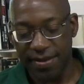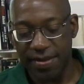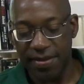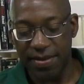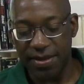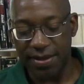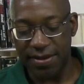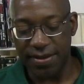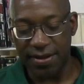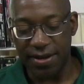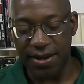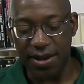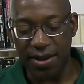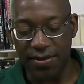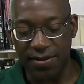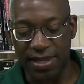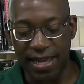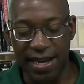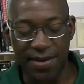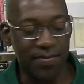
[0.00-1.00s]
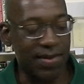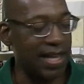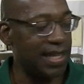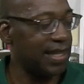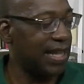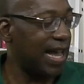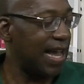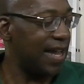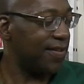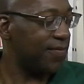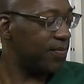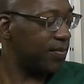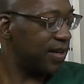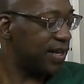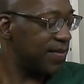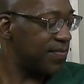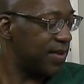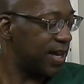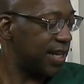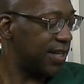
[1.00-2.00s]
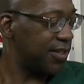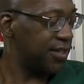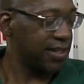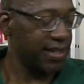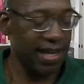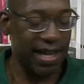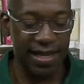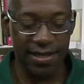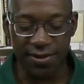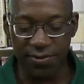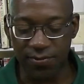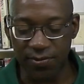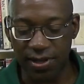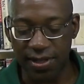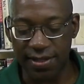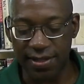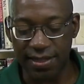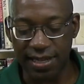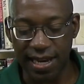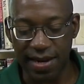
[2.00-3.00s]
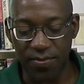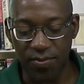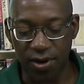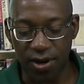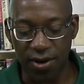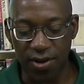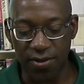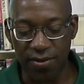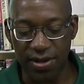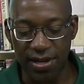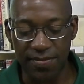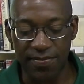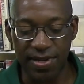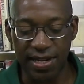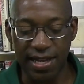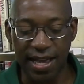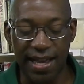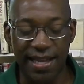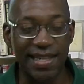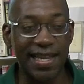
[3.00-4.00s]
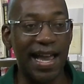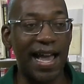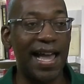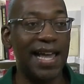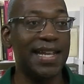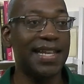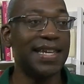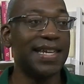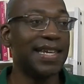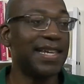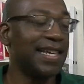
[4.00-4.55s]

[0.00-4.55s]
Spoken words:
like my life pretty much as a real estate pro and beyond that.